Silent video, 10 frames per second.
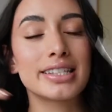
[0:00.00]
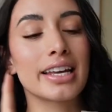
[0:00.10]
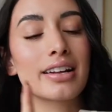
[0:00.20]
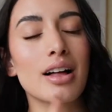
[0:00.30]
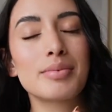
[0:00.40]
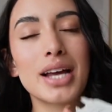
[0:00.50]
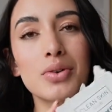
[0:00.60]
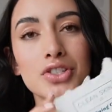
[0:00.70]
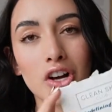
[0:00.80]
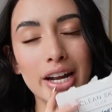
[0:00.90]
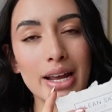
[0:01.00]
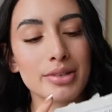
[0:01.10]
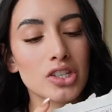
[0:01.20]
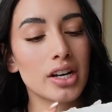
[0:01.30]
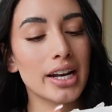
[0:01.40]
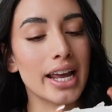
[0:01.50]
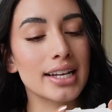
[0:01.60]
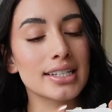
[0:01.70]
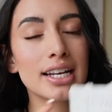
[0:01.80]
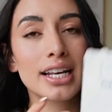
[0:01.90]
Skin Club towels on Amazon,
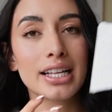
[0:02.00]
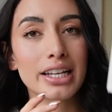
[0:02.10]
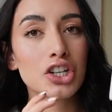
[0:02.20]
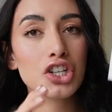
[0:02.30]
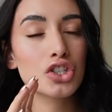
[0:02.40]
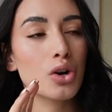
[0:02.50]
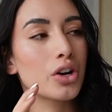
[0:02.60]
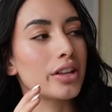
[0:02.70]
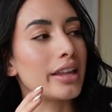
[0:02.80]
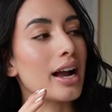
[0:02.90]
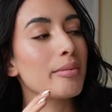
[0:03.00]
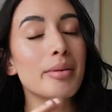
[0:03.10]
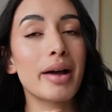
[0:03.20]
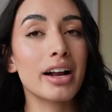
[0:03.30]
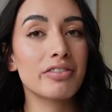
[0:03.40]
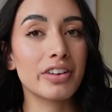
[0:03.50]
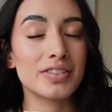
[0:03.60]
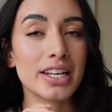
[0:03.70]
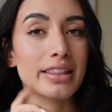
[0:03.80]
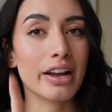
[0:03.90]
and they're just so good. They come in a pack of
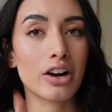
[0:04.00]
50, they